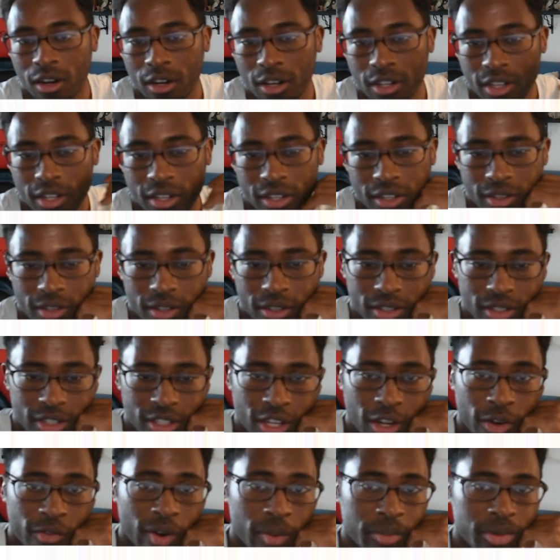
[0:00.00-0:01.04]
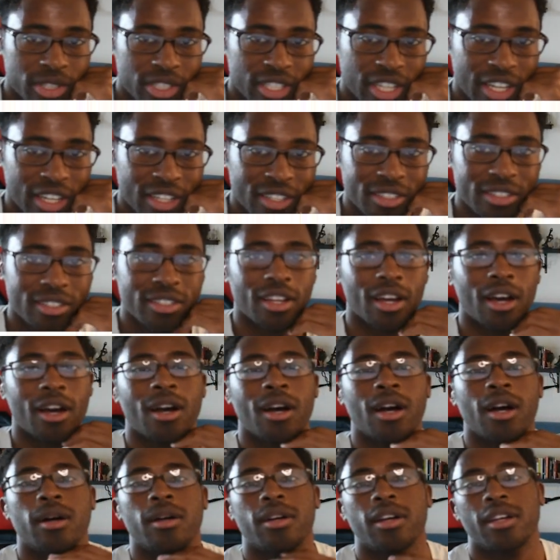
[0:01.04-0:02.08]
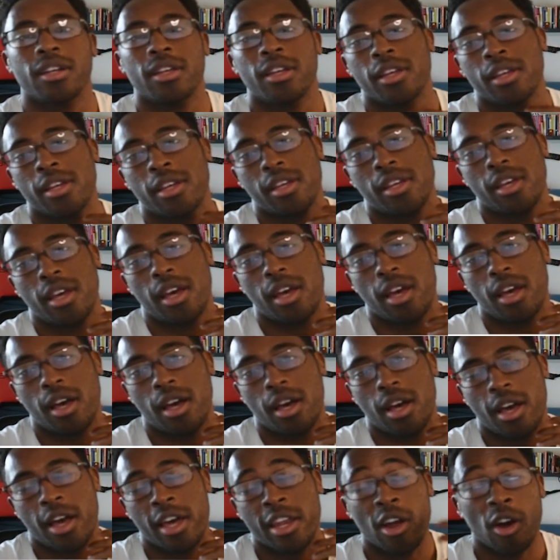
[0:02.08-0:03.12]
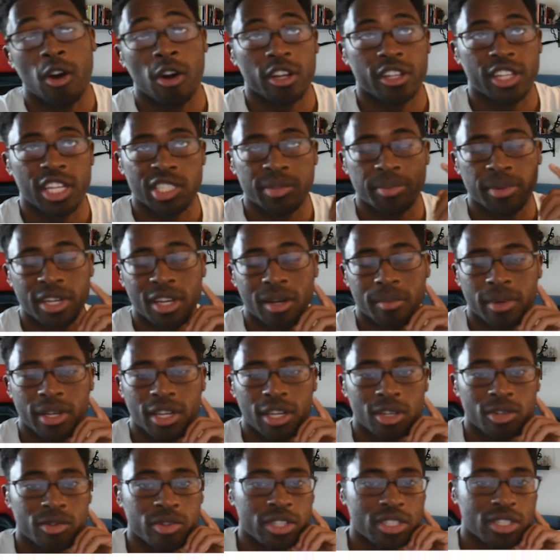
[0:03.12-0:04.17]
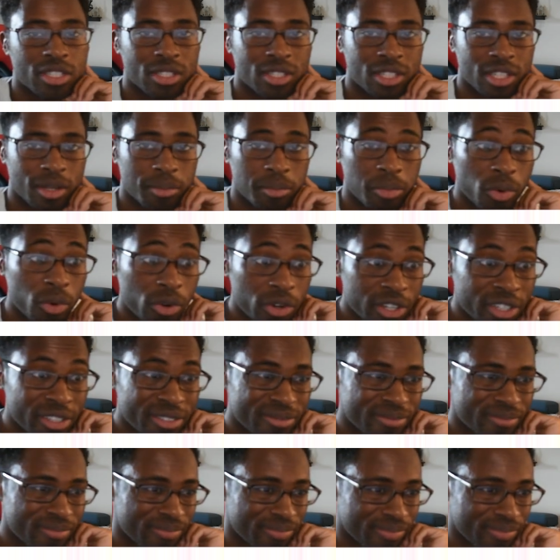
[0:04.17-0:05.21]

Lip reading: arc, you know, representing an arc that's becoming increasingly important,